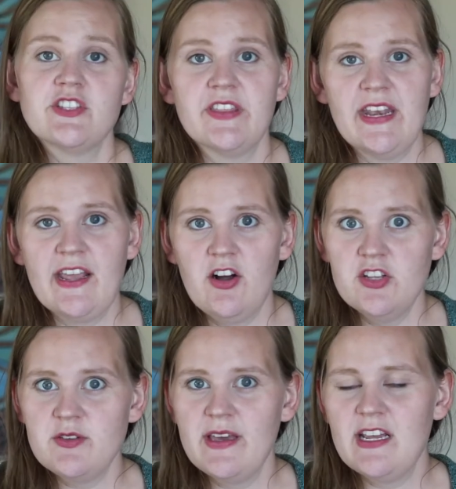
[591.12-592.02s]
So then I
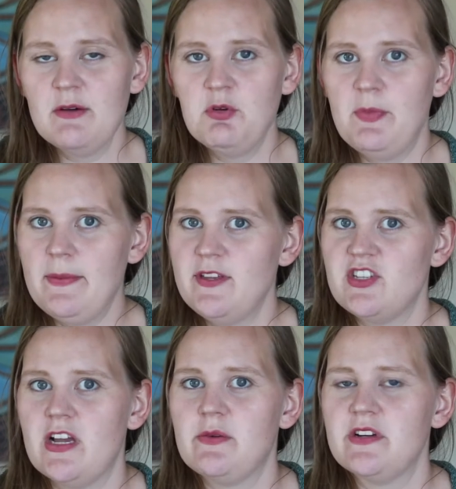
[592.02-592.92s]
also had a couple baby
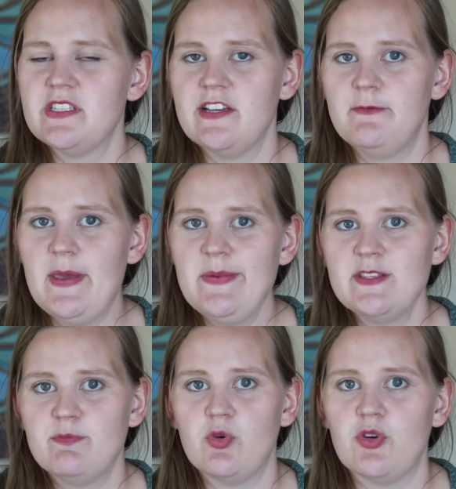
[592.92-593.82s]
showers of
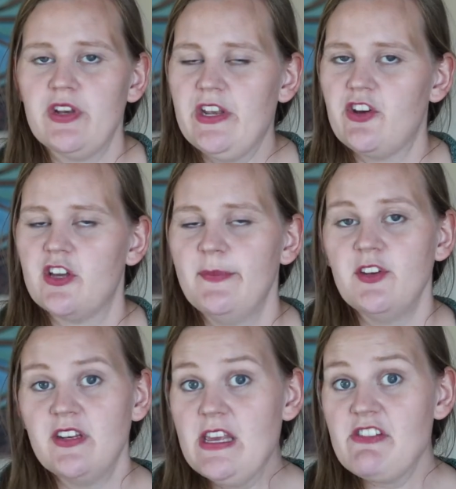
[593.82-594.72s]
babies born in our
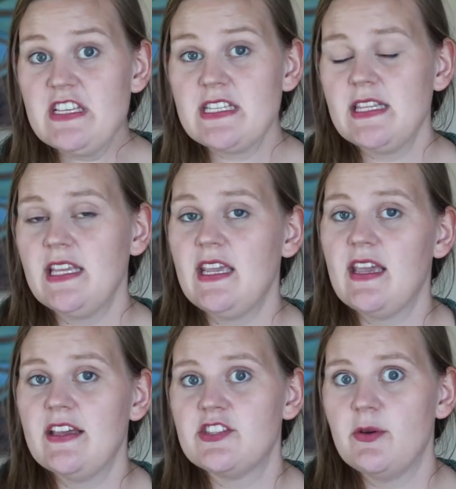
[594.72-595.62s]
community recently,
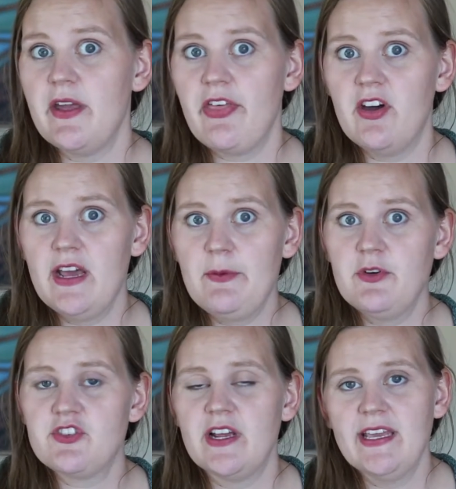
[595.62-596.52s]
and so I thought I
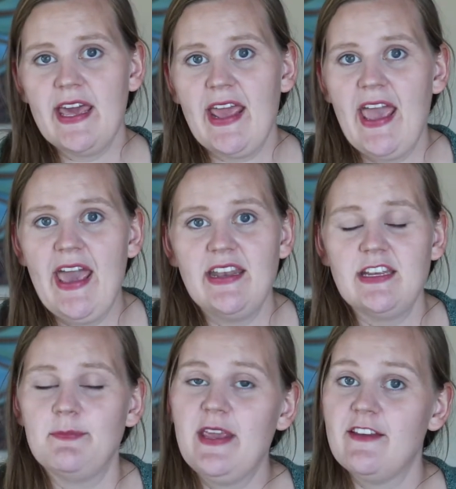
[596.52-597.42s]
would try to get ahead
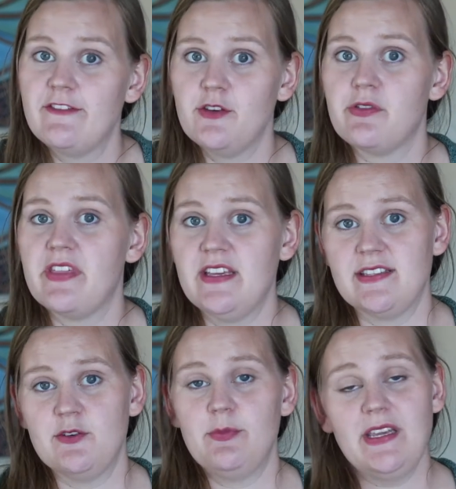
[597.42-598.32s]
and make a few things
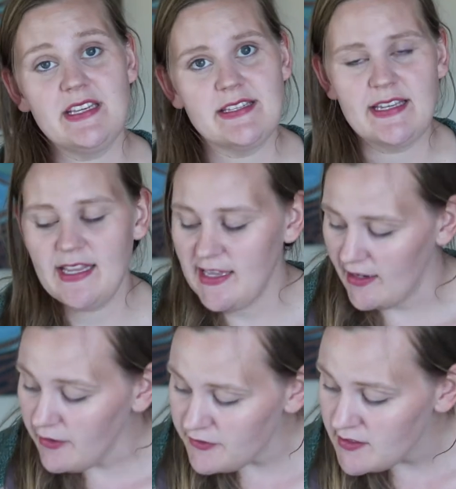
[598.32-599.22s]
that would be easy to
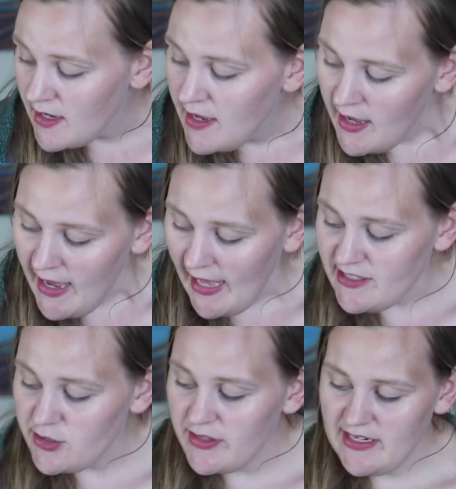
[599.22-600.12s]
gift.
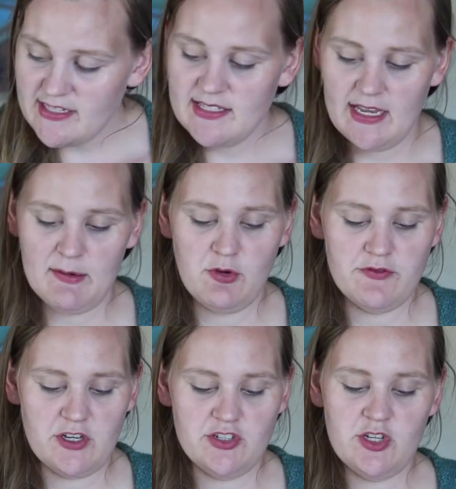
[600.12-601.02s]
And so the next thing I
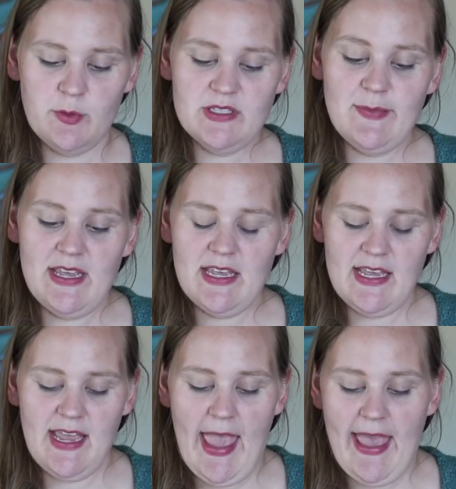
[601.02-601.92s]
moved on to was
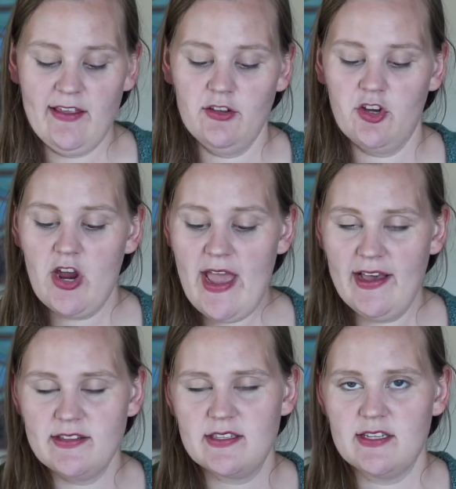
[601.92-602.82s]
making antler
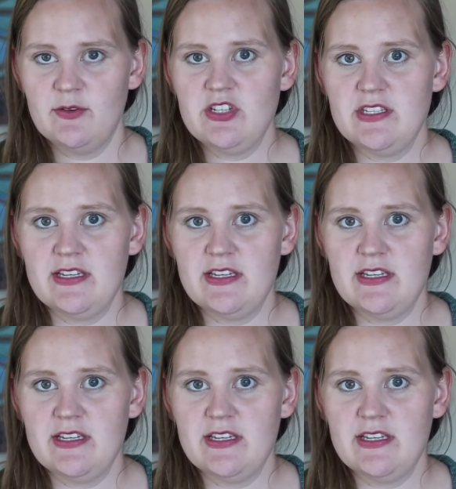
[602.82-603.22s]
hats, which is